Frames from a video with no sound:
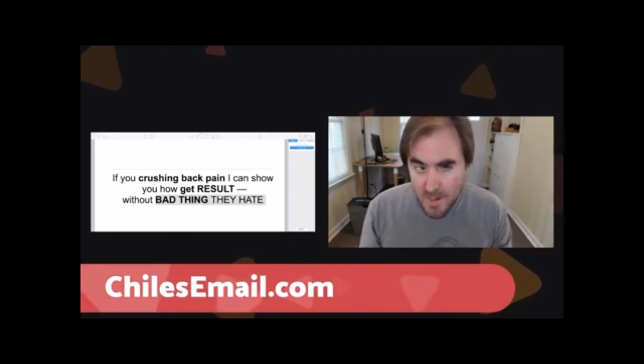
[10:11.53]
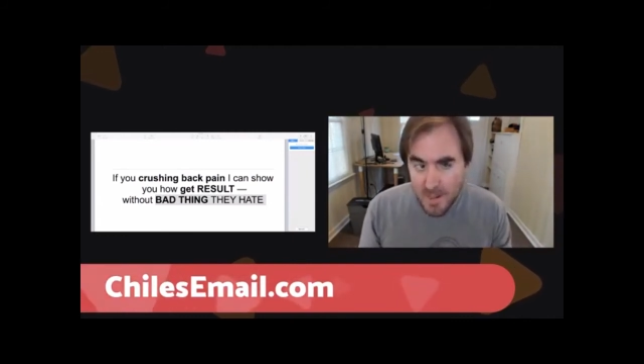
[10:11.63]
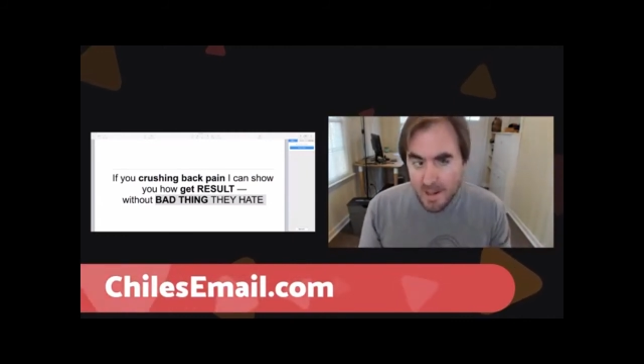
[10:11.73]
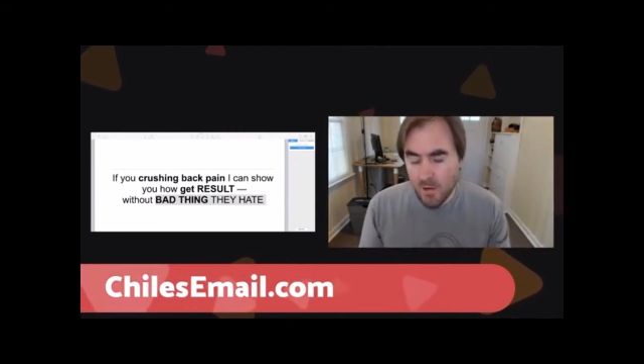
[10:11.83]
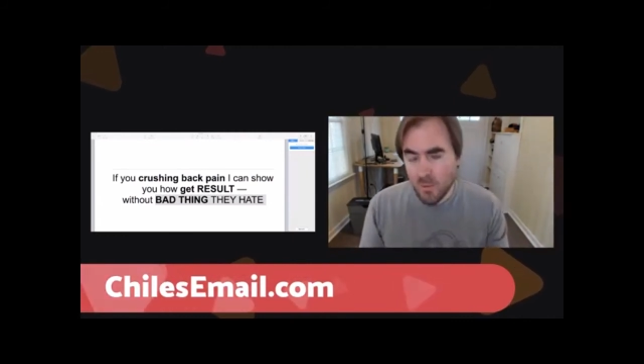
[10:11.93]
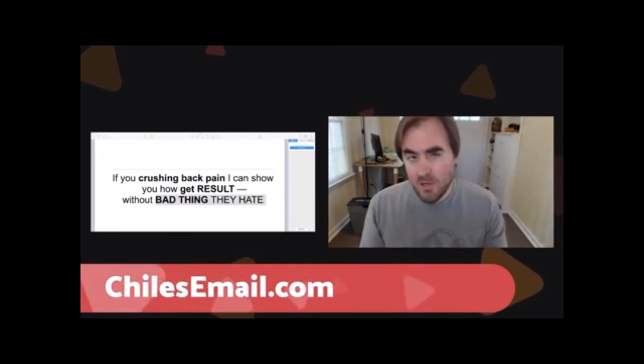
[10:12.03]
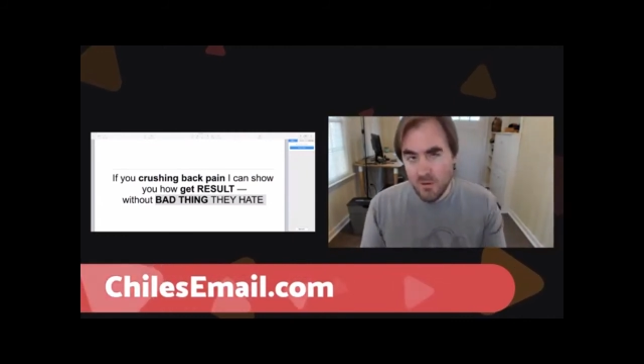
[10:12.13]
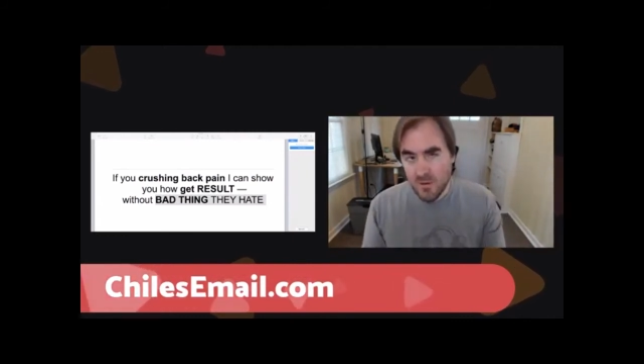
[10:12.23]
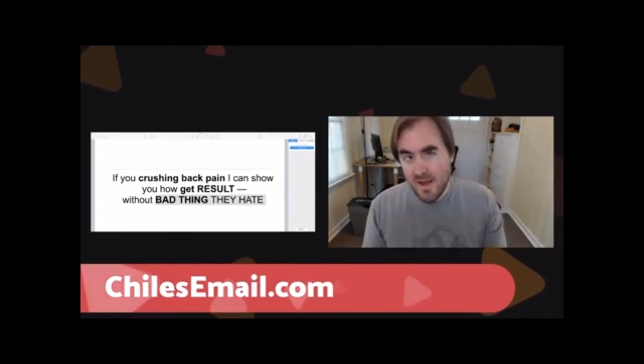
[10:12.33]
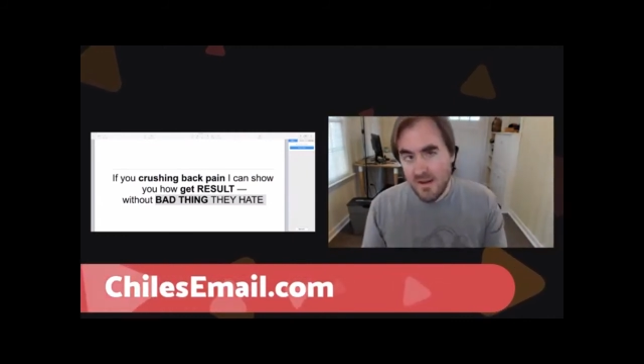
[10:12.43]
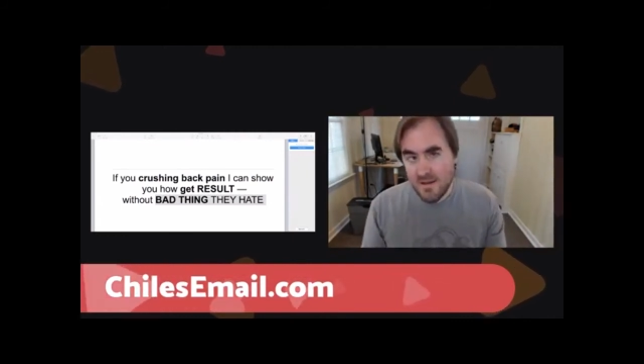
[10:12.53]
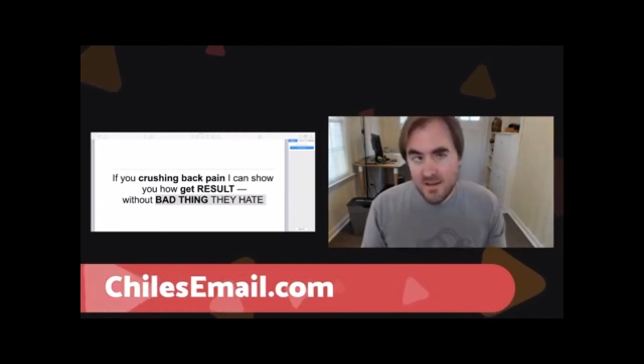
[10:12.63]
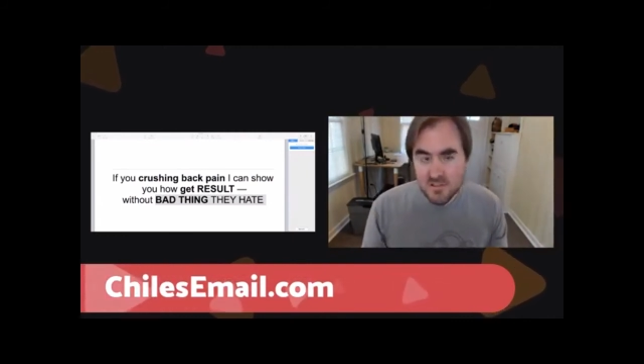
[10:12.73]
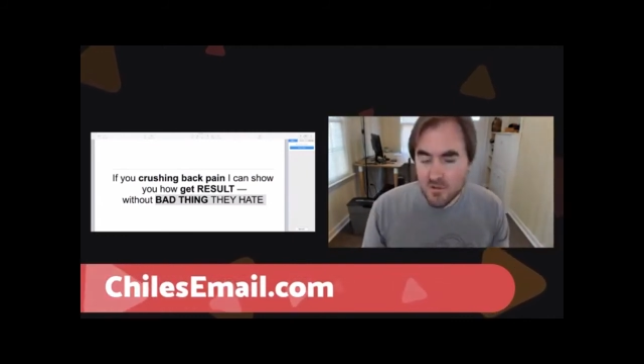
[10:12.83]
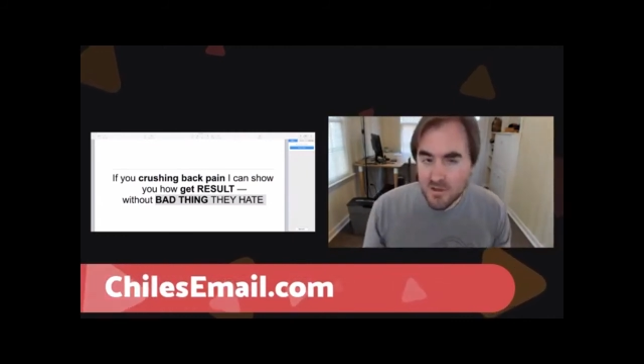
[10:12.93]
and what you get. And
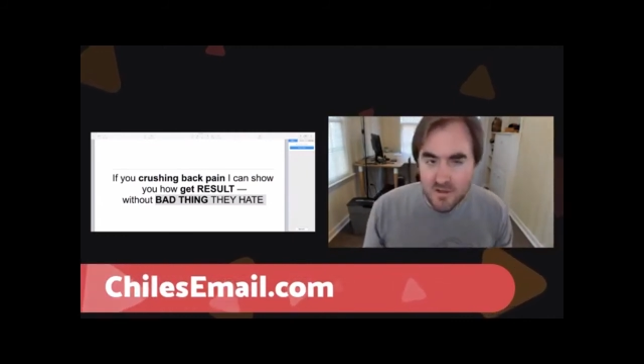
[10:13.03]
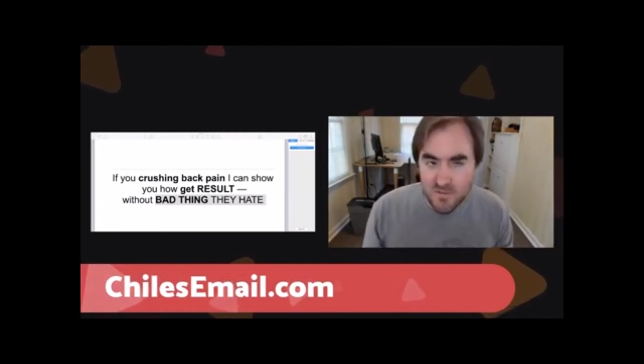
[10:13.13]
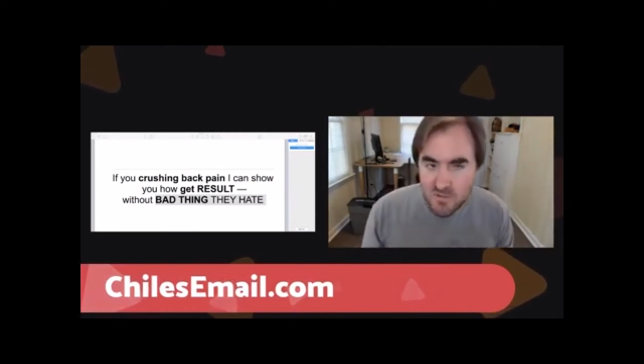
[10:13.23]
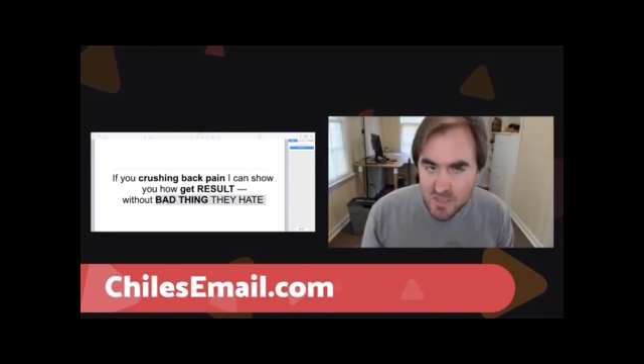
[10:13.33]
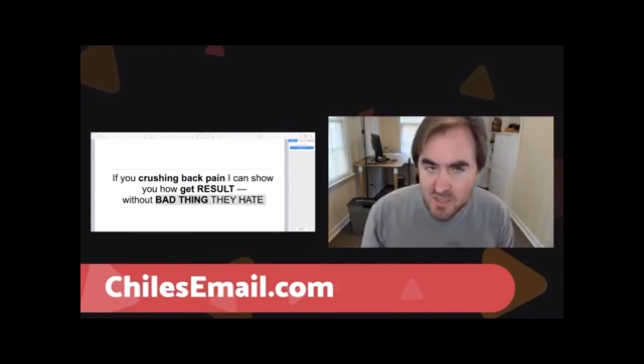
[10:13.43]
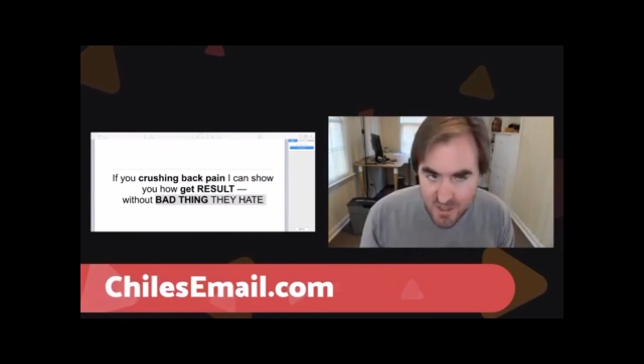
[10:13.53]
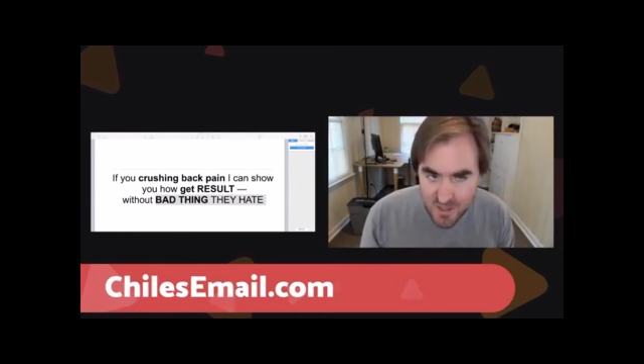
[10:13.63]
it's only $7.